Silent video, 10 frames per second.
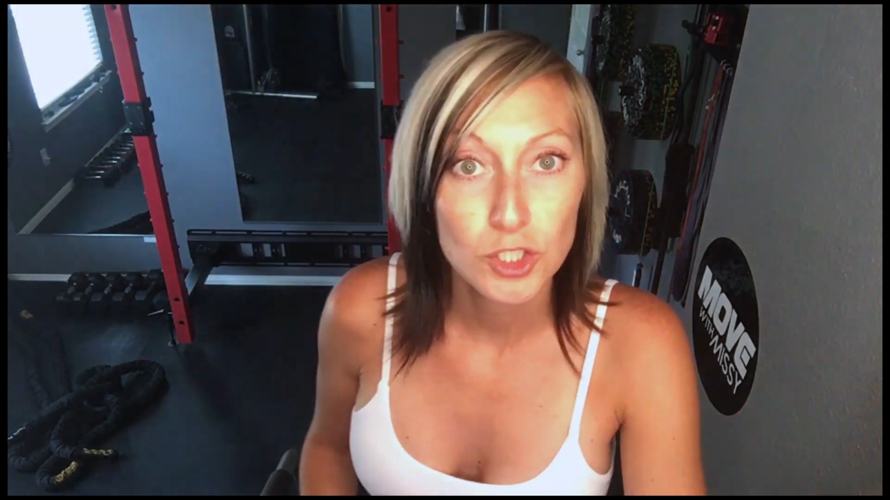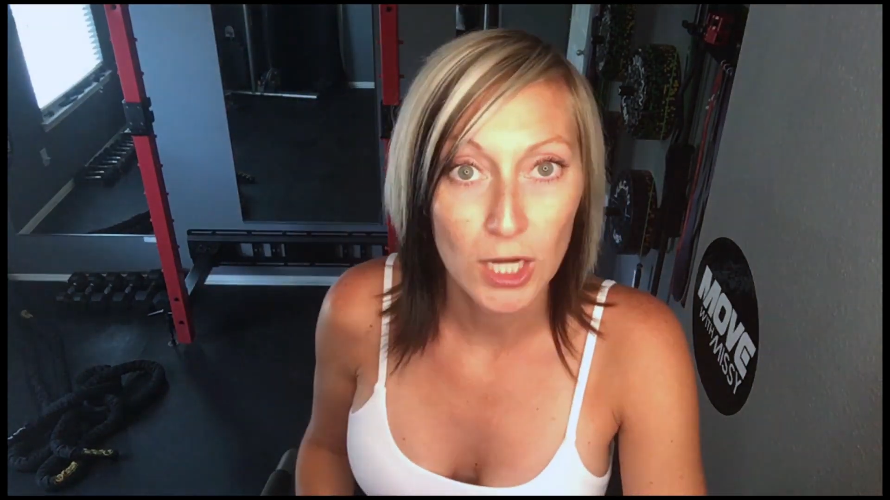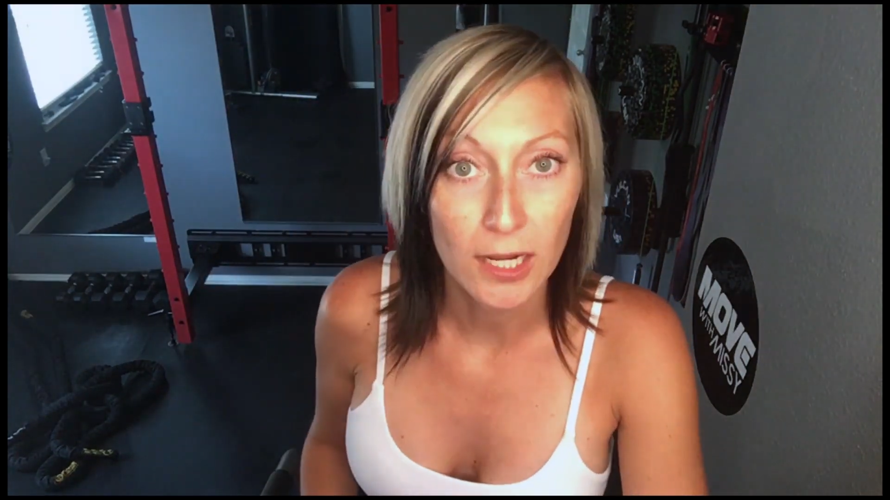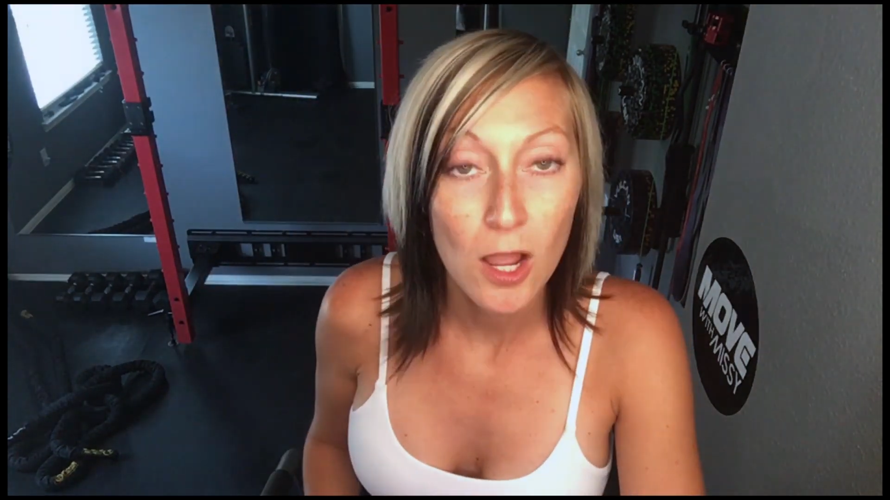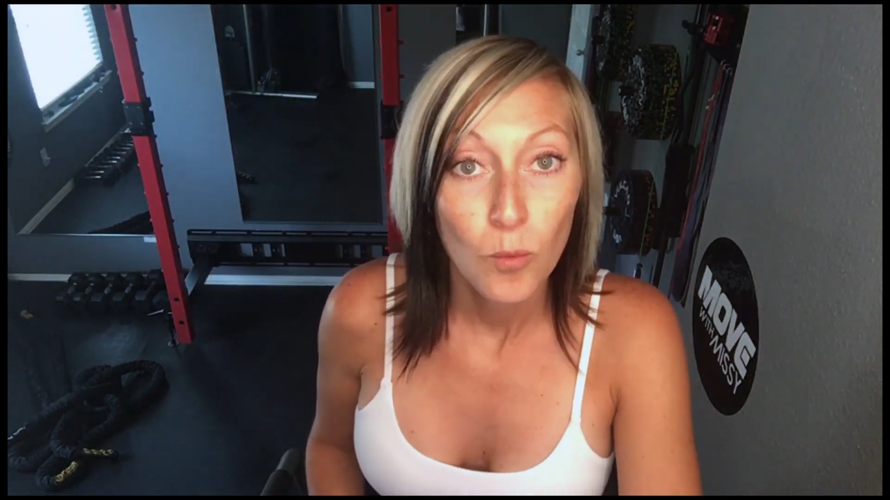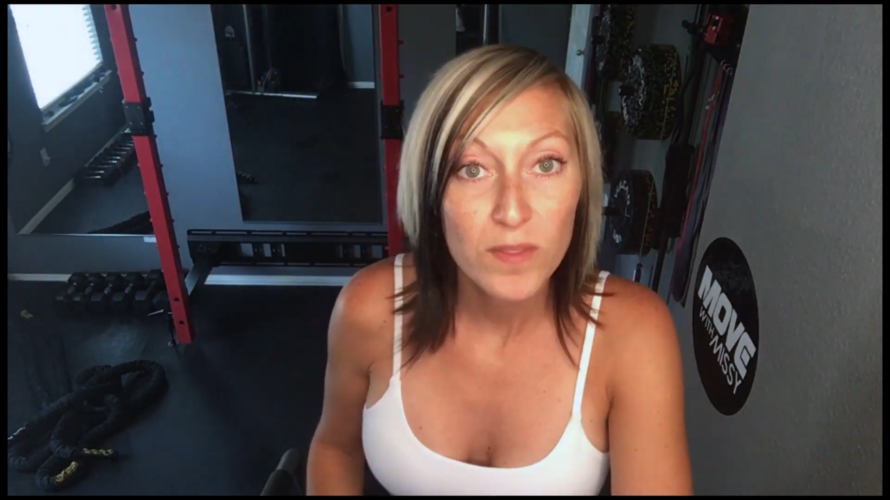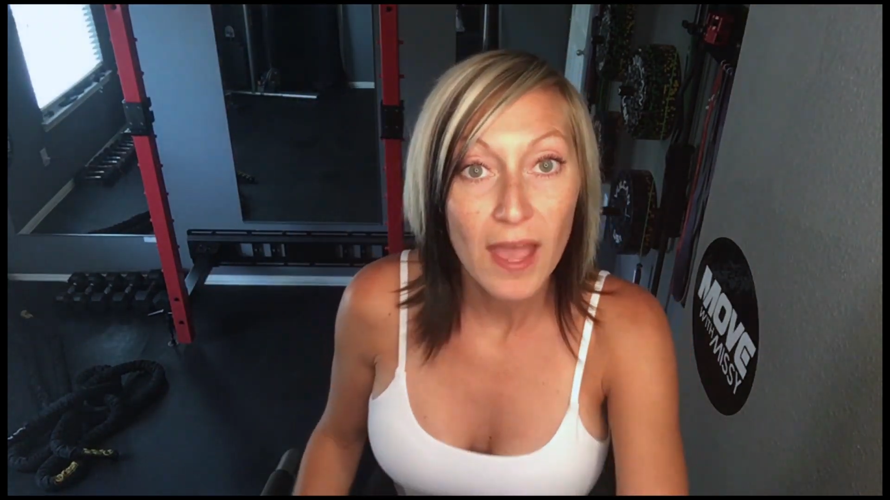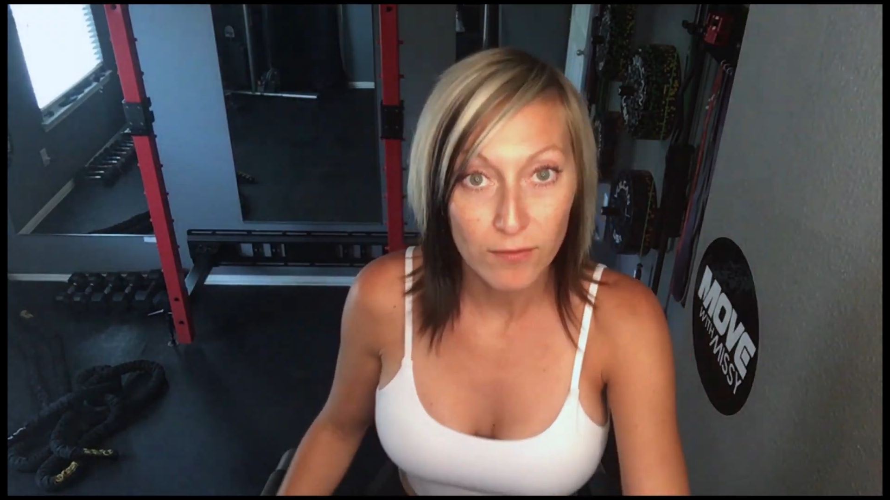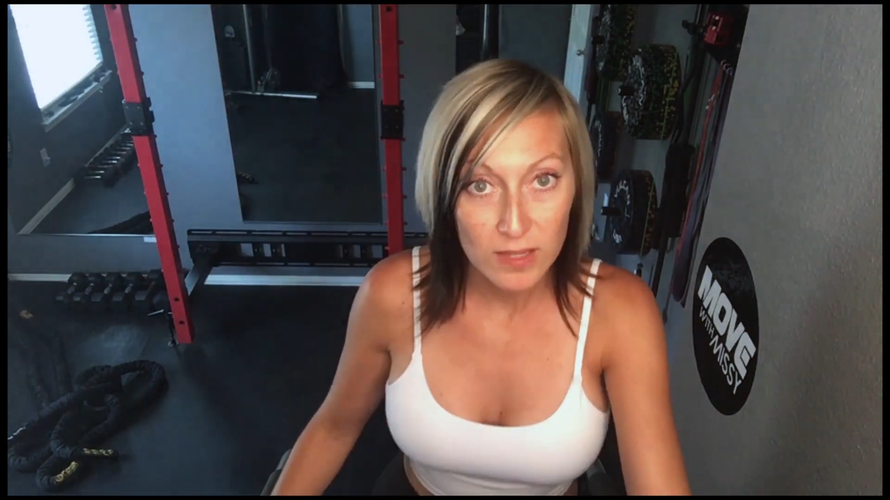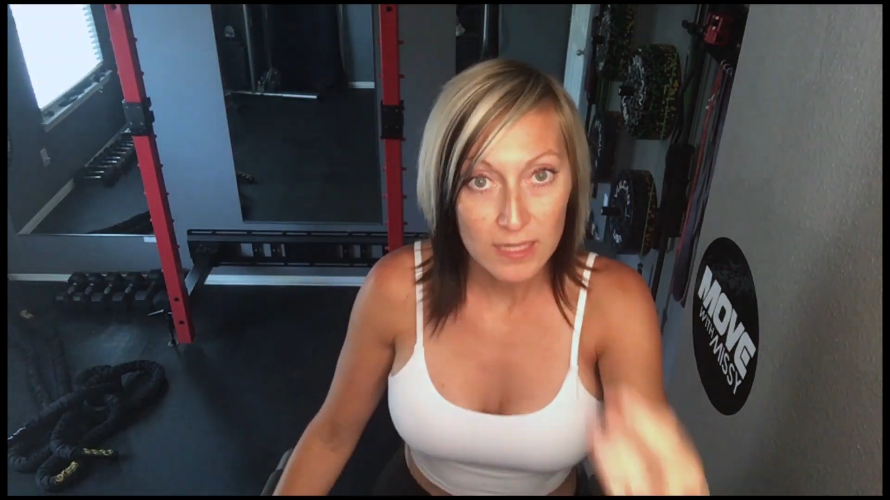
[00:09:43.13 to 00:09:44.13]
chick with
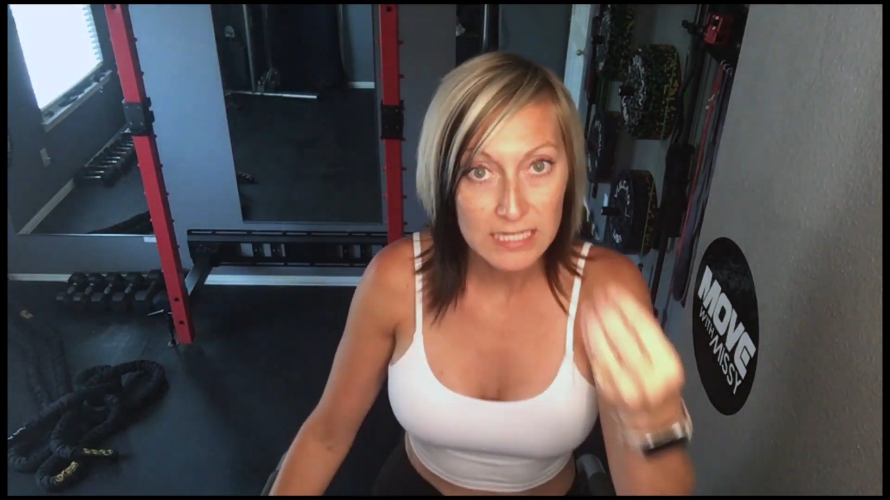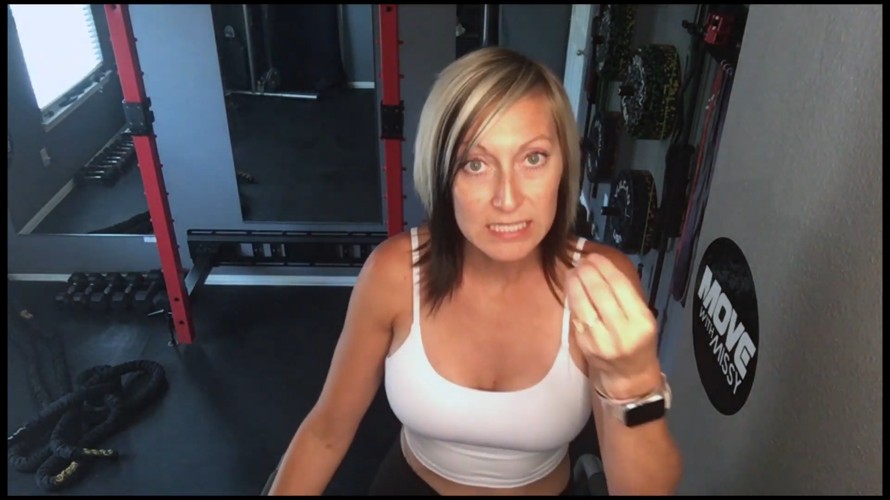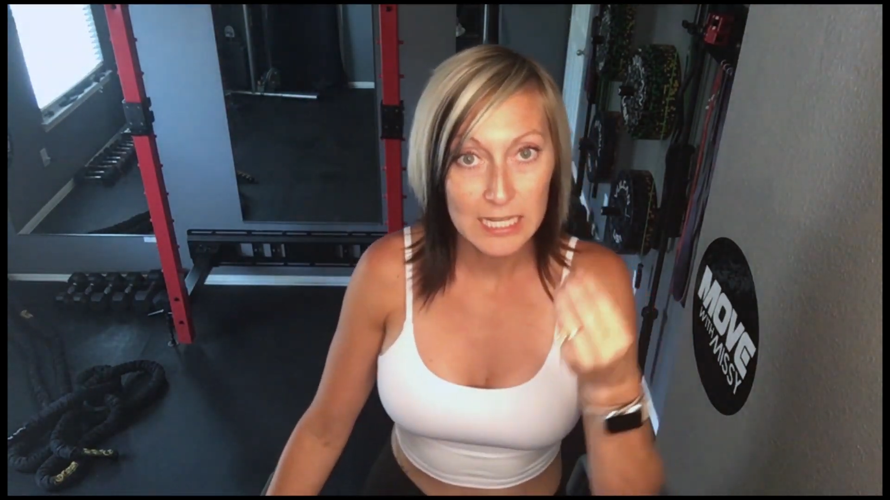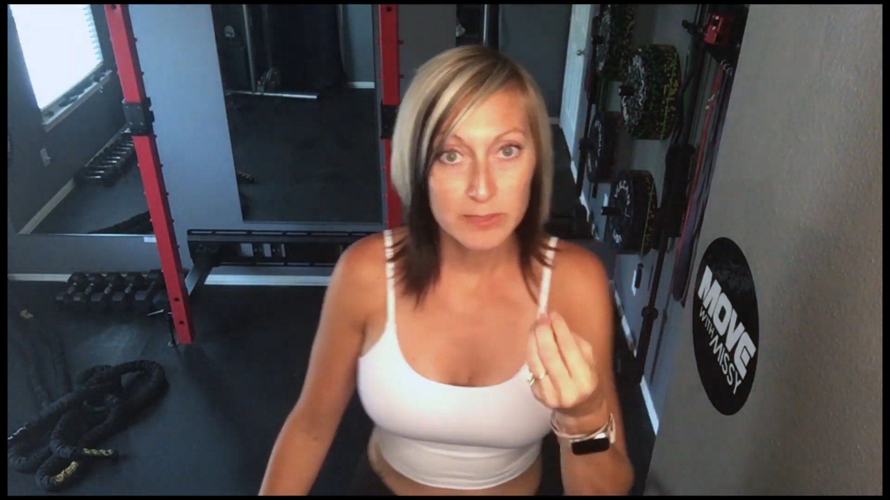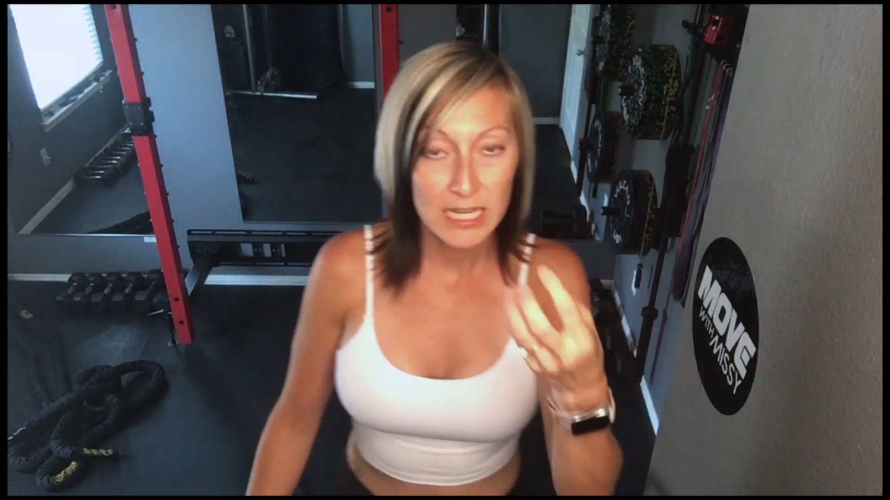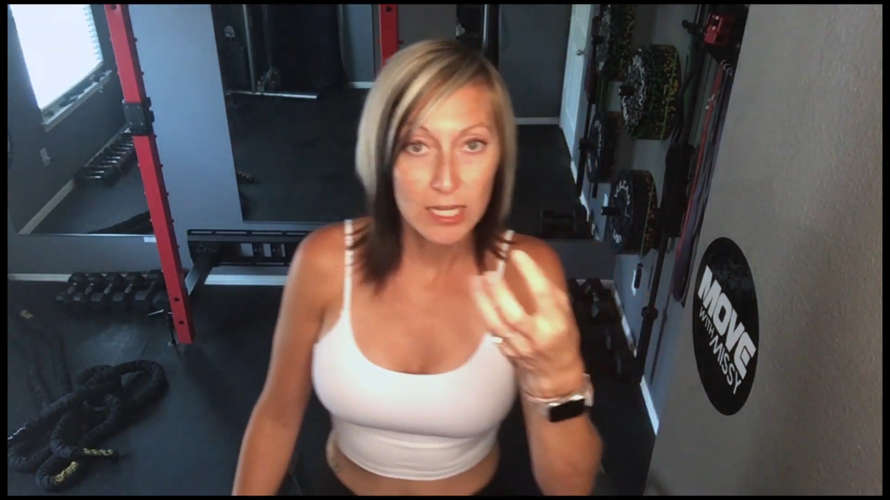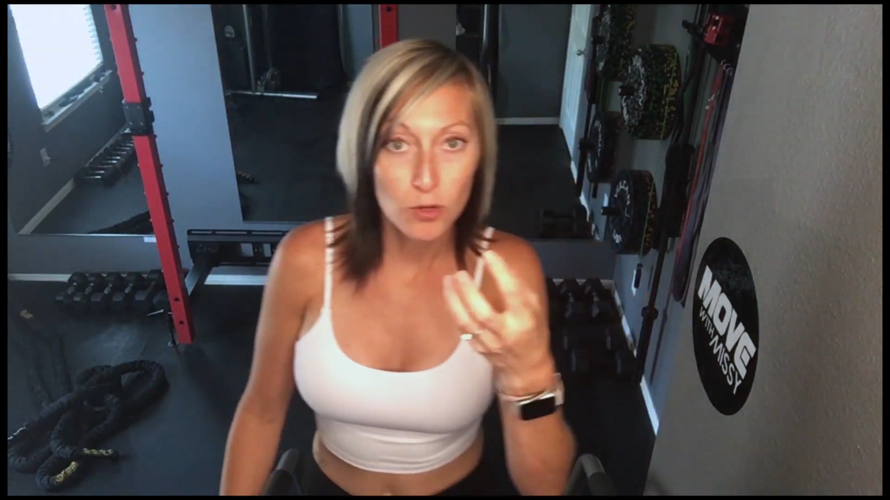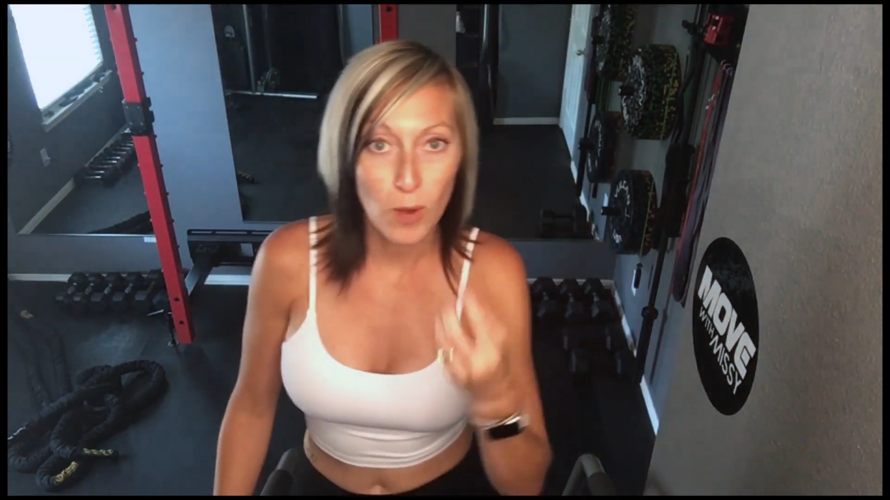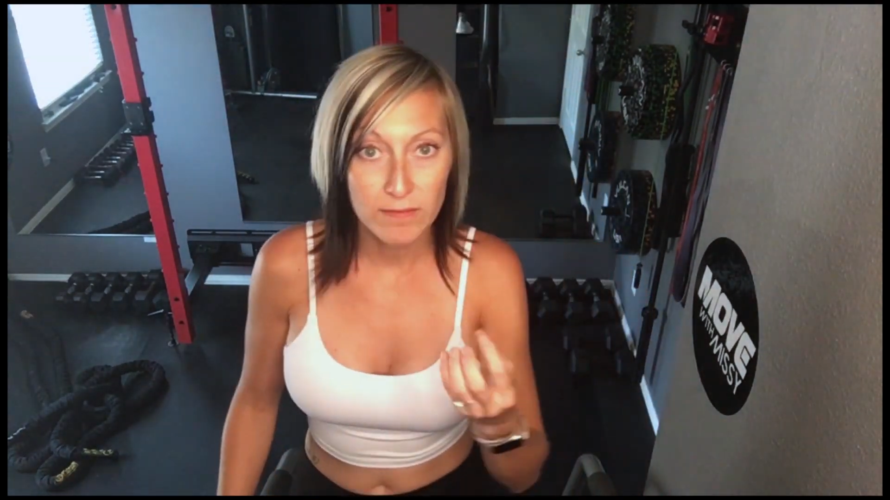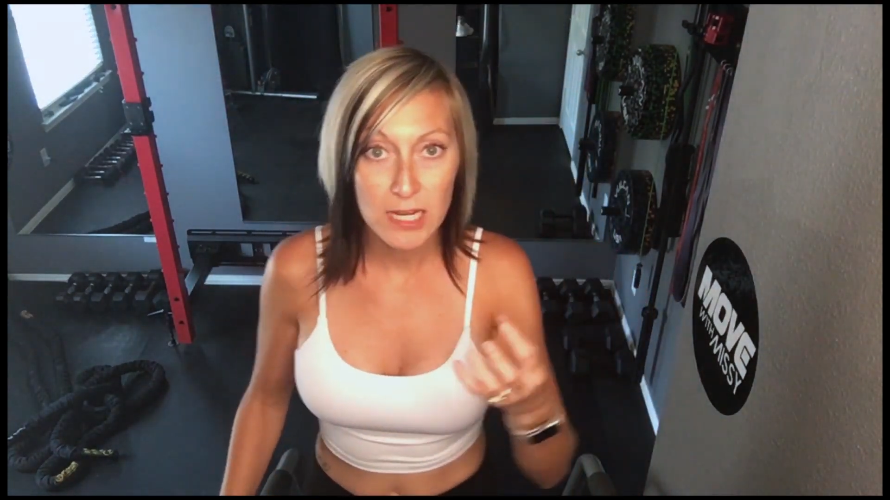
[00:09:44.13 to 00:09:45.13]
everything dipped in
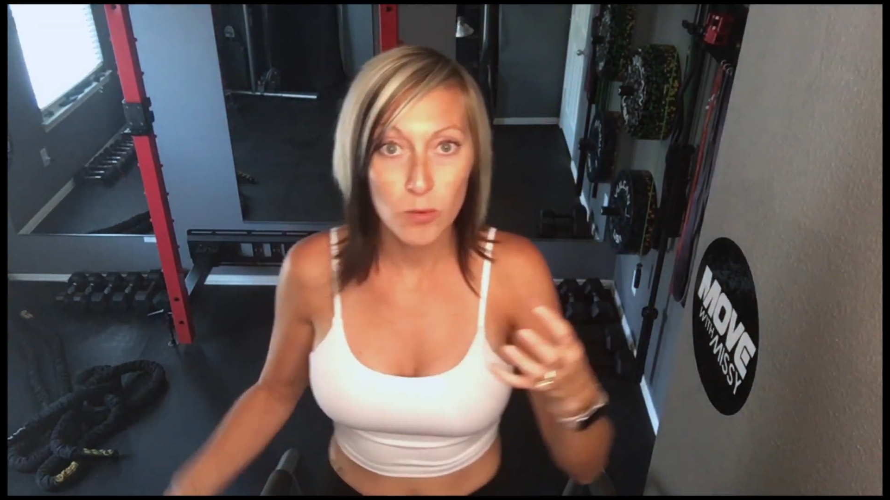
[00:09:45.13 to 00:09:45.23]
gravy,